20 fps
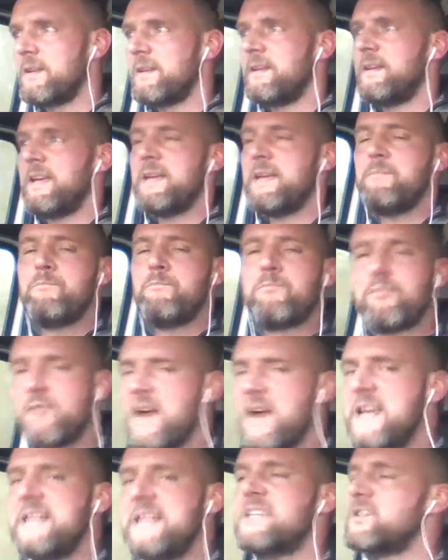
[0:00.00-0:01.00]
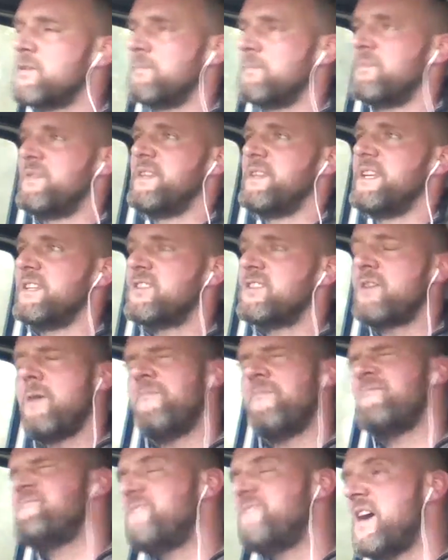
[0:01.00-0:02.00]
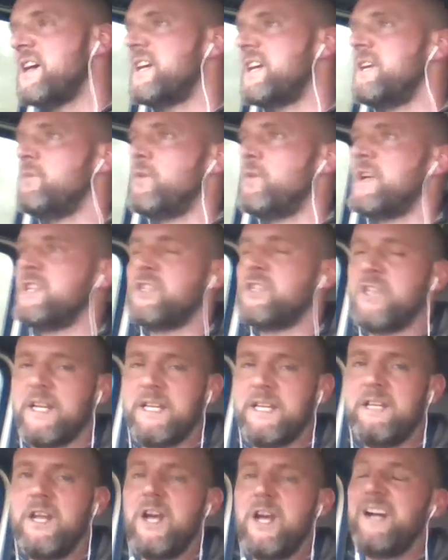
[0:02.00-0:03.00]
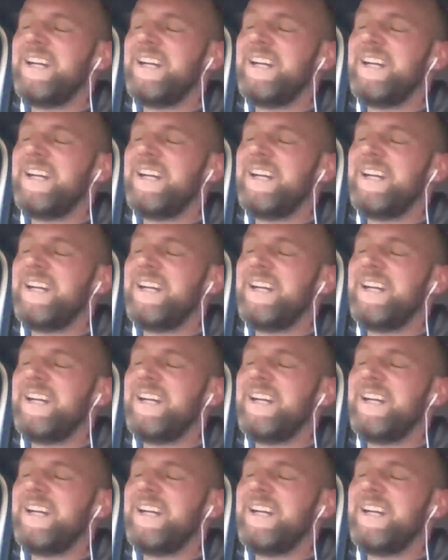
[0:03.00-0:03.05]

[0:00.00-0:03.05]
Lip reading: Embrace something, stop fucking whinging,